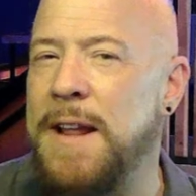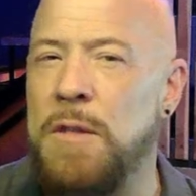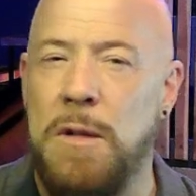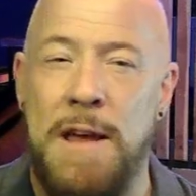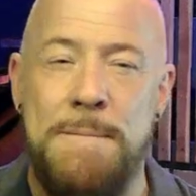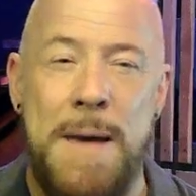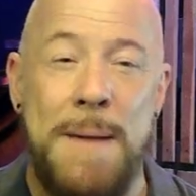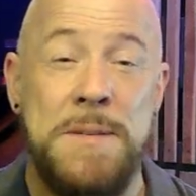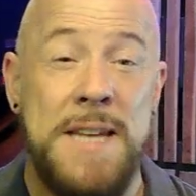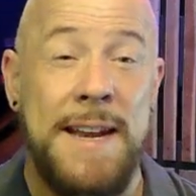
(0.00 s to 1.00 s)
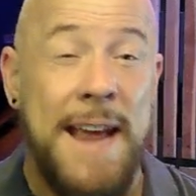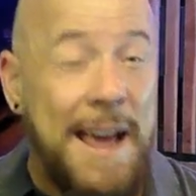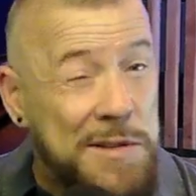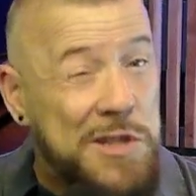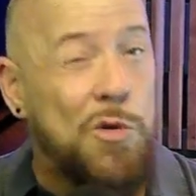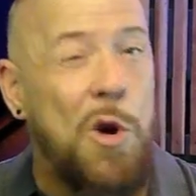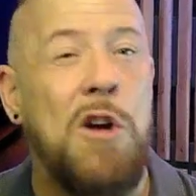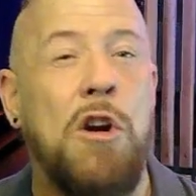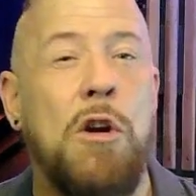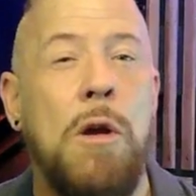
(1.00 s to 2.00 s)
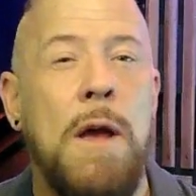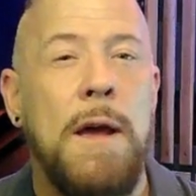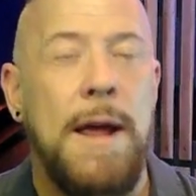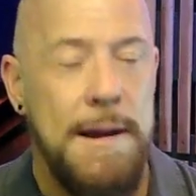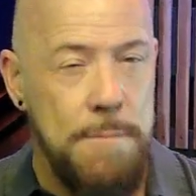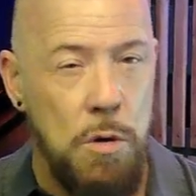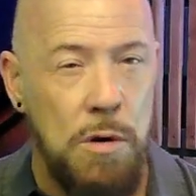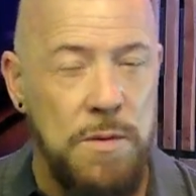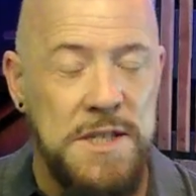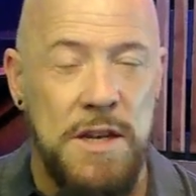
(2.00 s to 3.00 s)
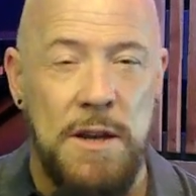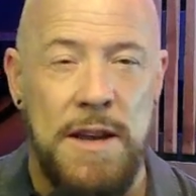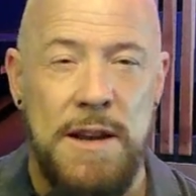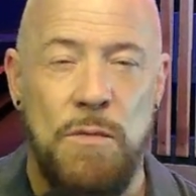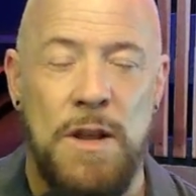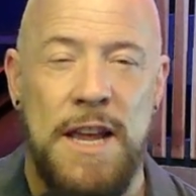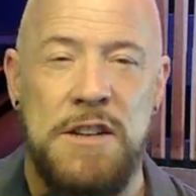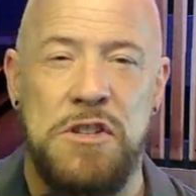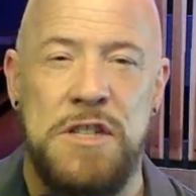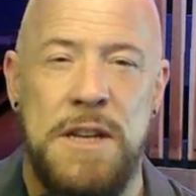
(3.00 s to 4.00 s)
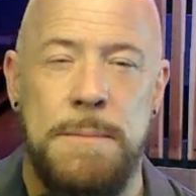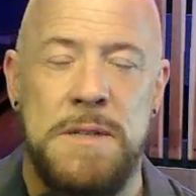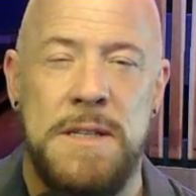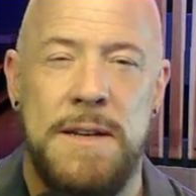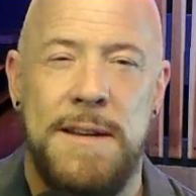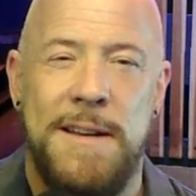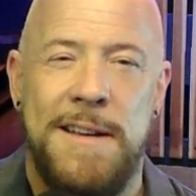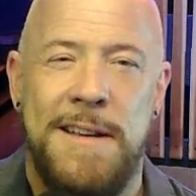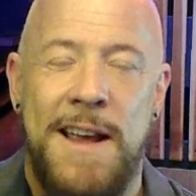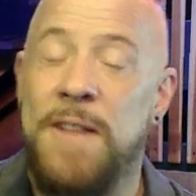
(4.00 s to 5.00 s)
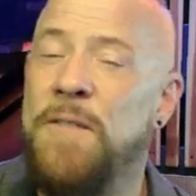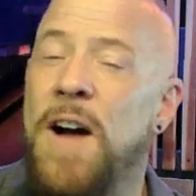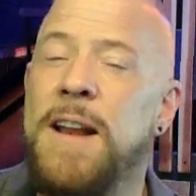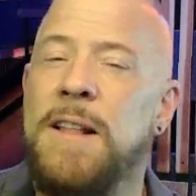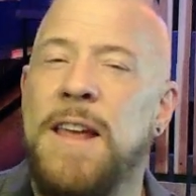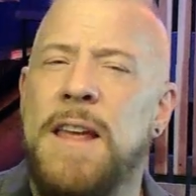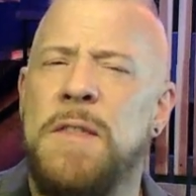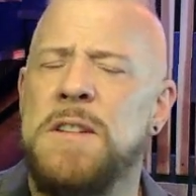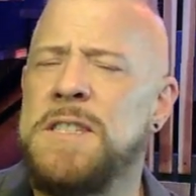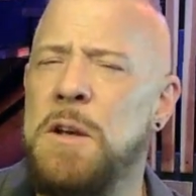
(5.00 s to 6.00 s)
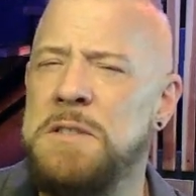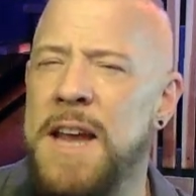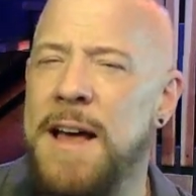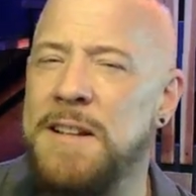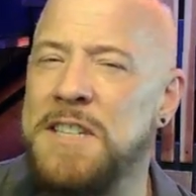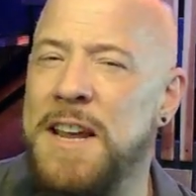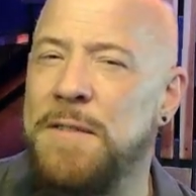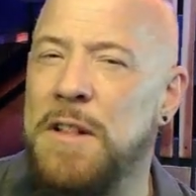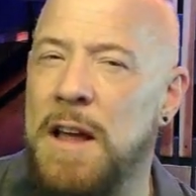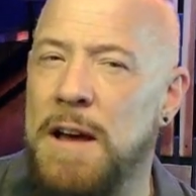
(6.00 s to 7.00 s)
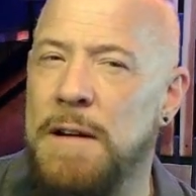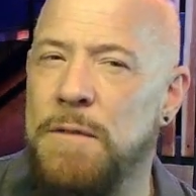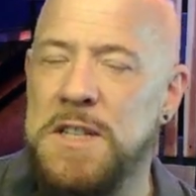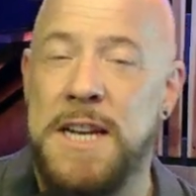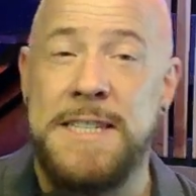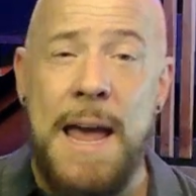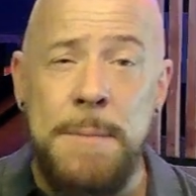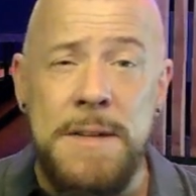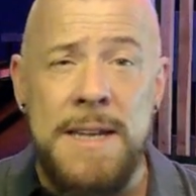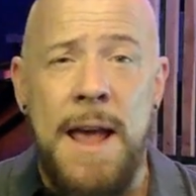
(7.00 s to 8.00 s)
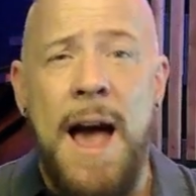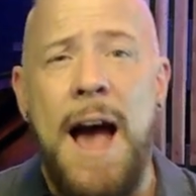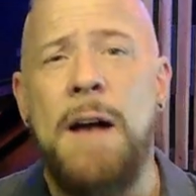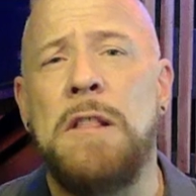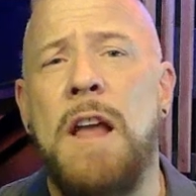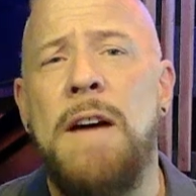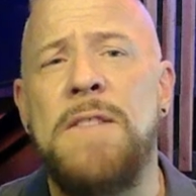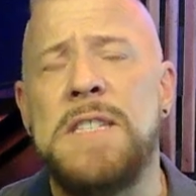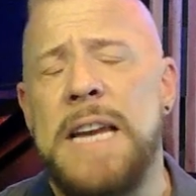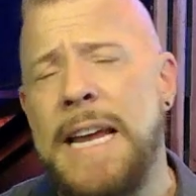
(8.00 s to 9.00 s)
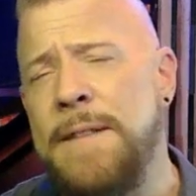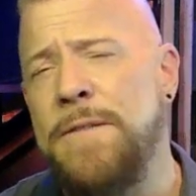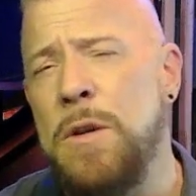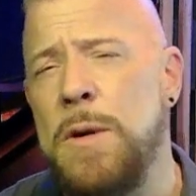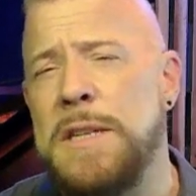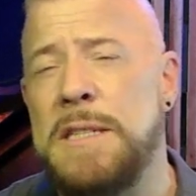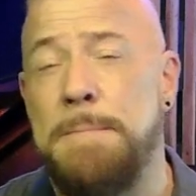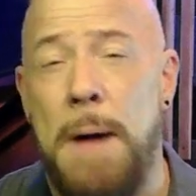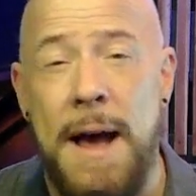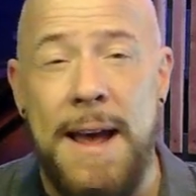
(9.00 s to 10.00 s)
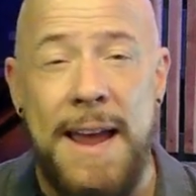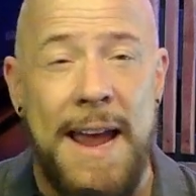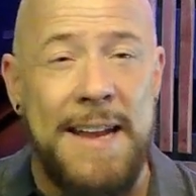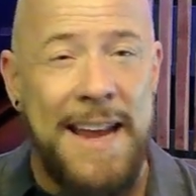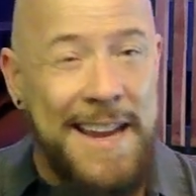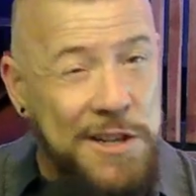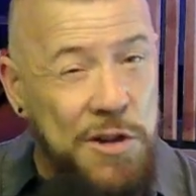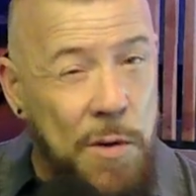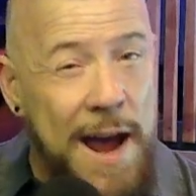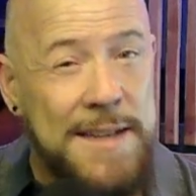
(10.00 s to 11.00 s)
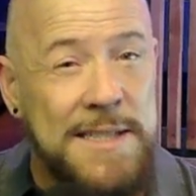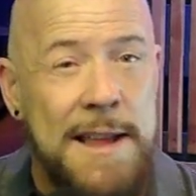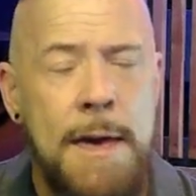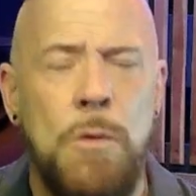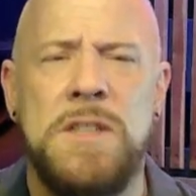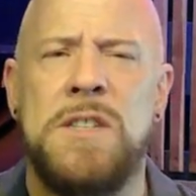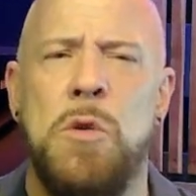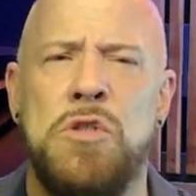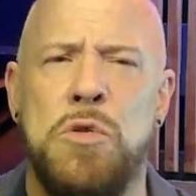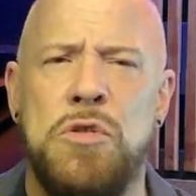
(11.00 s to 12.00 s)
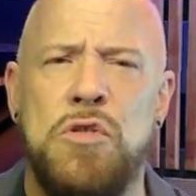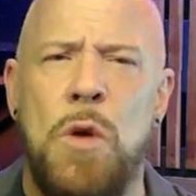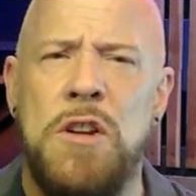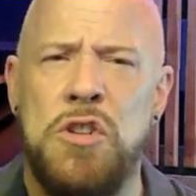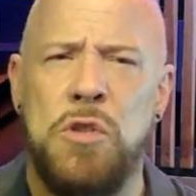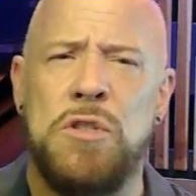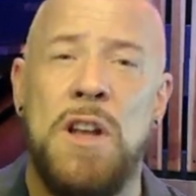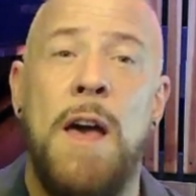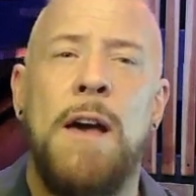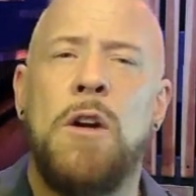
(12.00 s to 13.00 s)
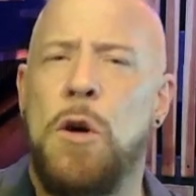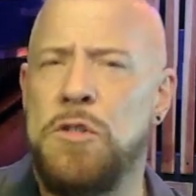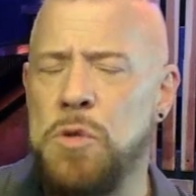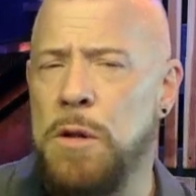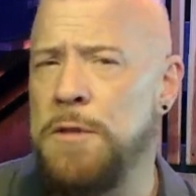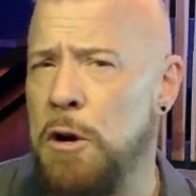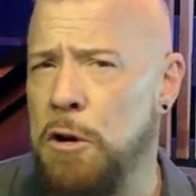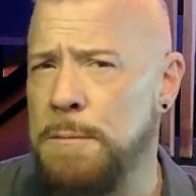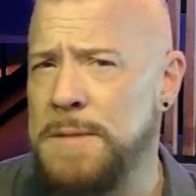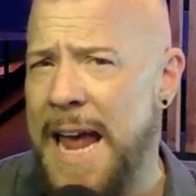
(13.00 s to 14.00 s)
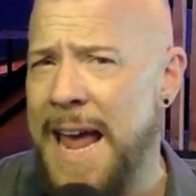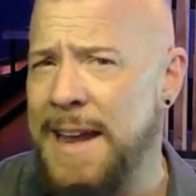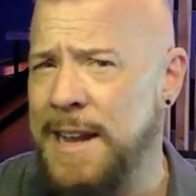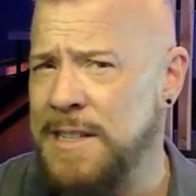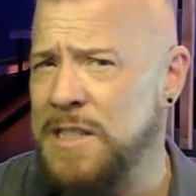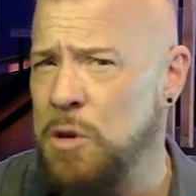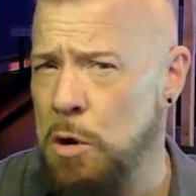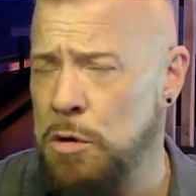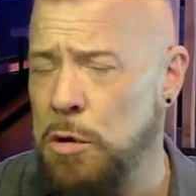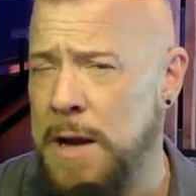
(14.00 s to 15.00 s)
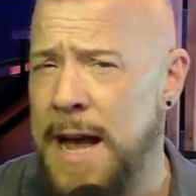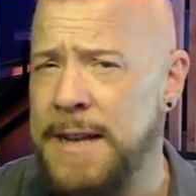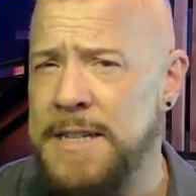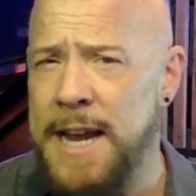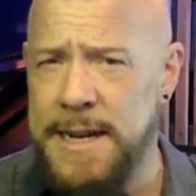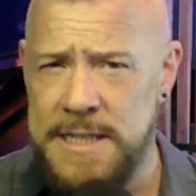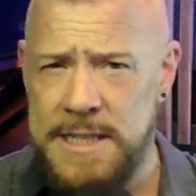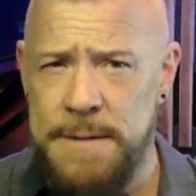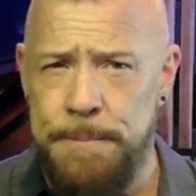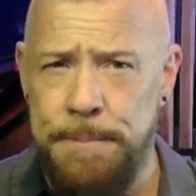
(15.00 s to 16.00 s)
their love maps tend to have stronger and more resilient relationships. And finally, the sociology of love, which examines how love is influenced by and interacts with social structures, cultural norms, and historical contexts.